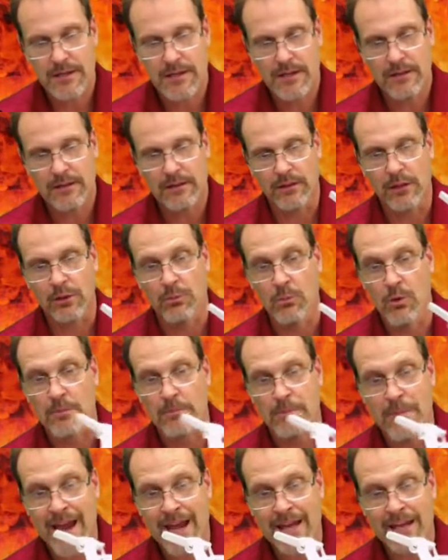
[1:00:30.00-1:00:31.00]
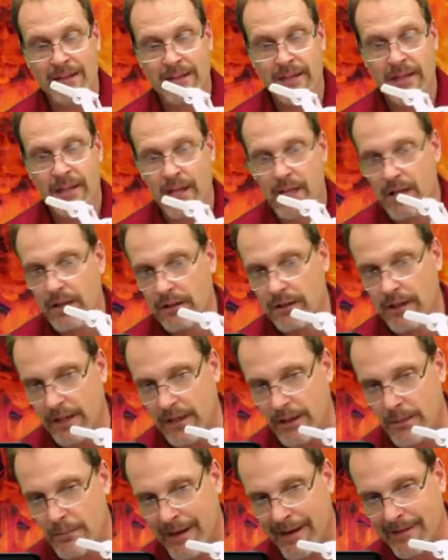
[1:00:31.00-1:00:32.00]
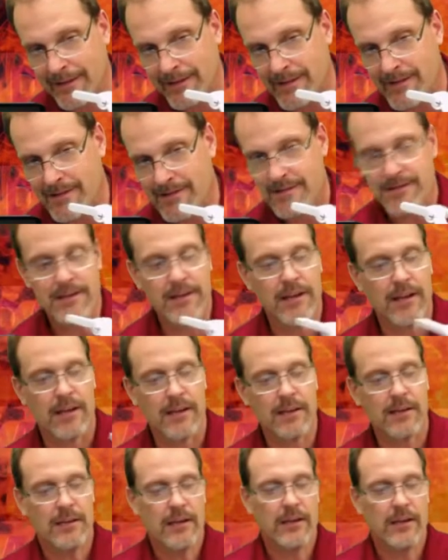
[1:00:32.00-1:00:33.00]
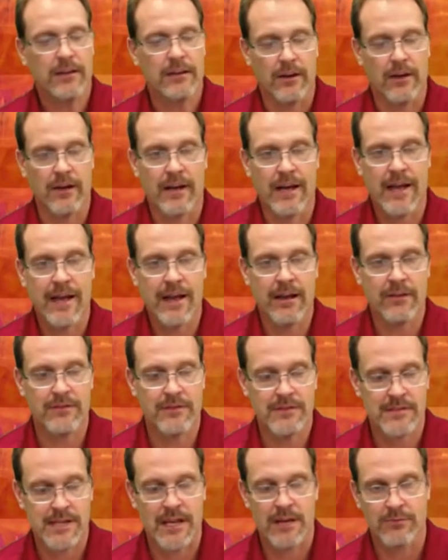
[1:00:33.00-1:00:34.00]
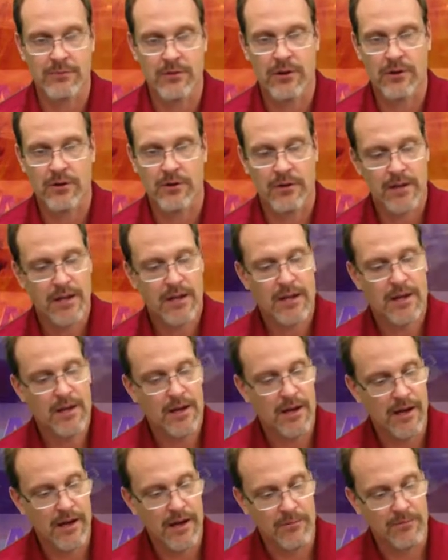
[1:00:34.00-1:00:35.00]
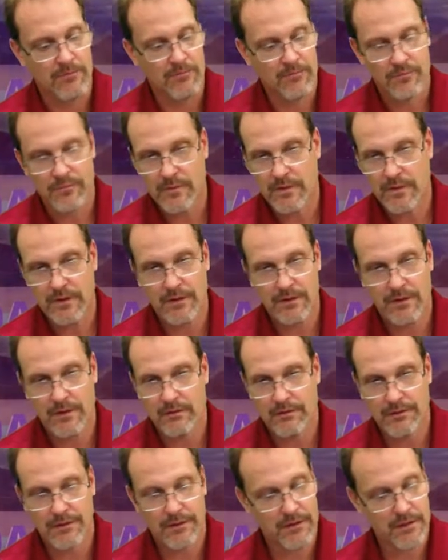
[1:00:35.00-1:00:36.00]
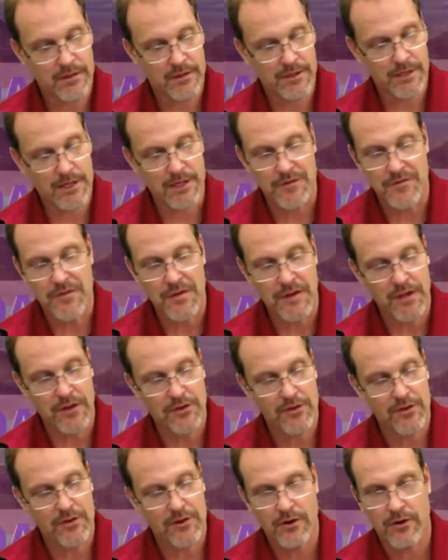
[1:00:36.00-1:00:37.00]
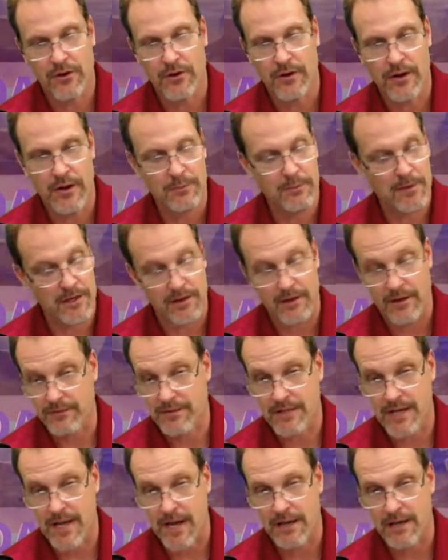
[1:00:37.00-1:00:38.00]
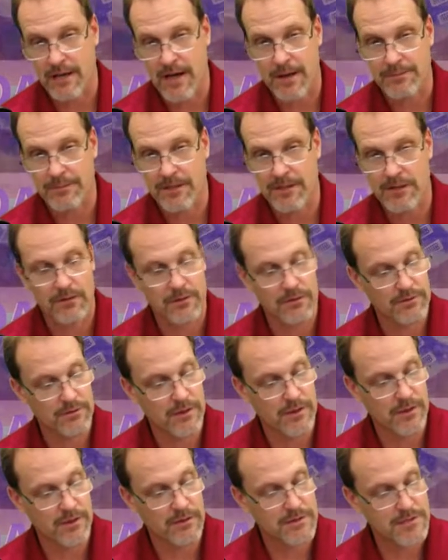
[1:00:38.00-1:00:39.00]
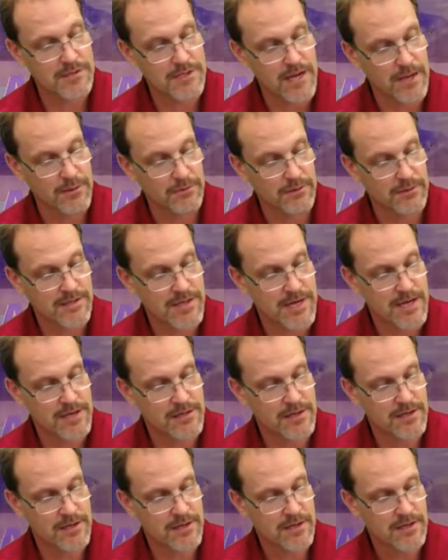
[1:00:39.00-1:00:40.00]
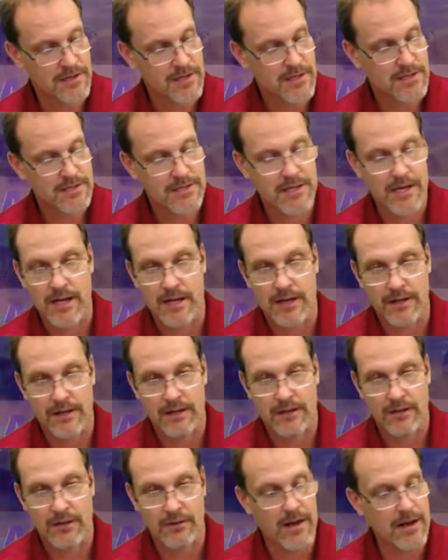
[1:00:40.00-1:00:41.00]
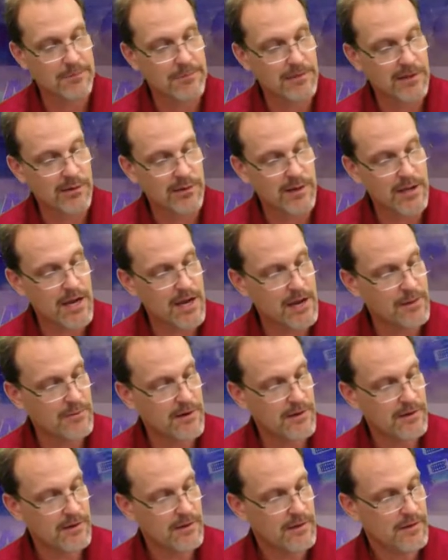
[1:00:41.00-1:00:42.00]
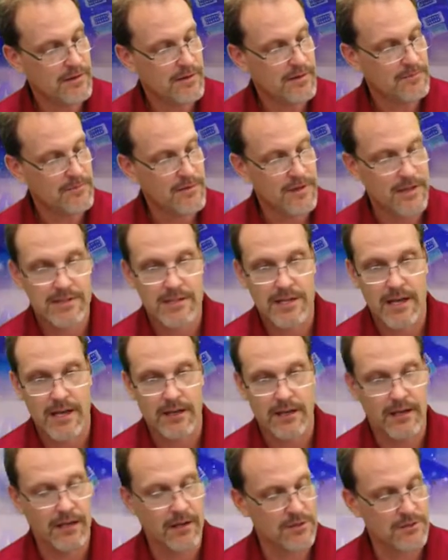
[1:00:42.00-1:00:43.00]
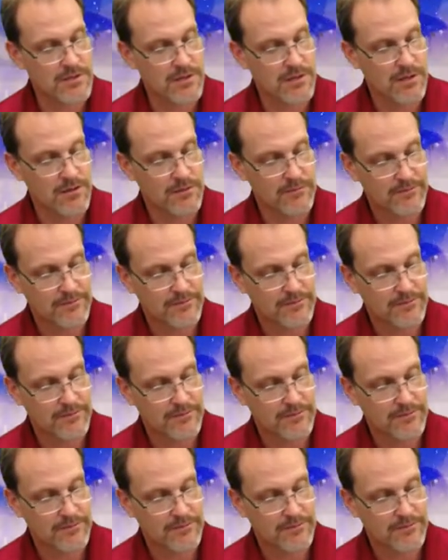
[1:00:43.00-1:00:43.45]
a little more manly, like the Mantis, okay, you're going to have the same drone. Um, configure your, I mean, it's got optical uh, stabilization. It's got a, you know, an optical camera. It's got, you know, so,